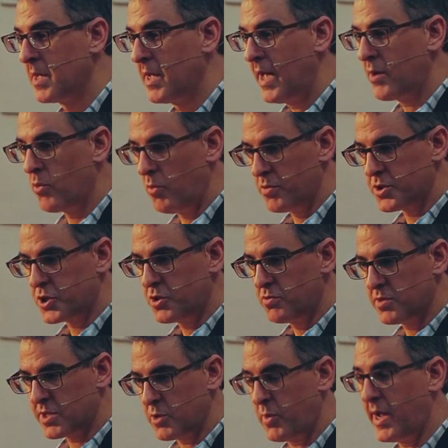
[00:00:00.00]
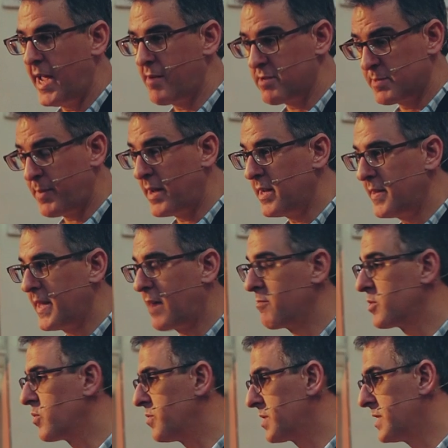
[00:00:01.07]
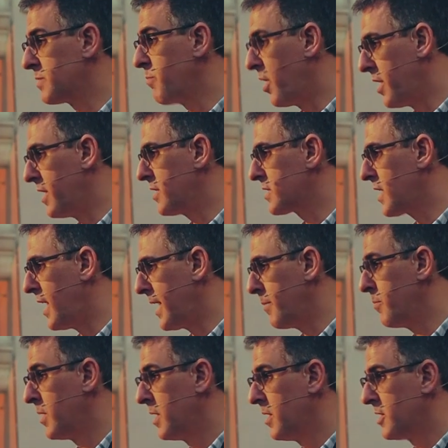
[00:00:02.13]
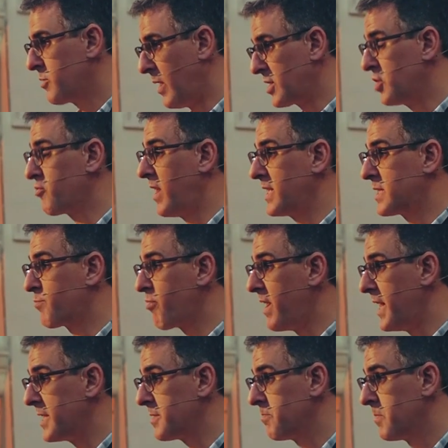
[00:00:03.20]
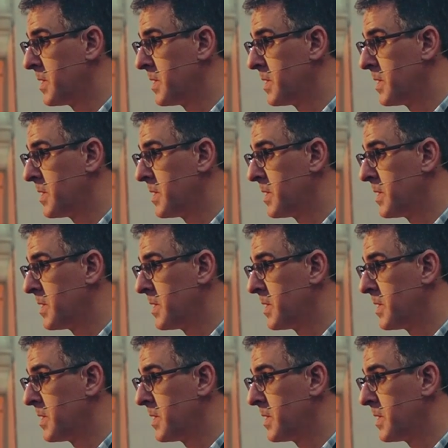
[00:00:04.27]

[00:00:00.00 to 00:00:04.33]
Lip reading: And all the students who are here are spending their resources, money and time to actually try and spread it.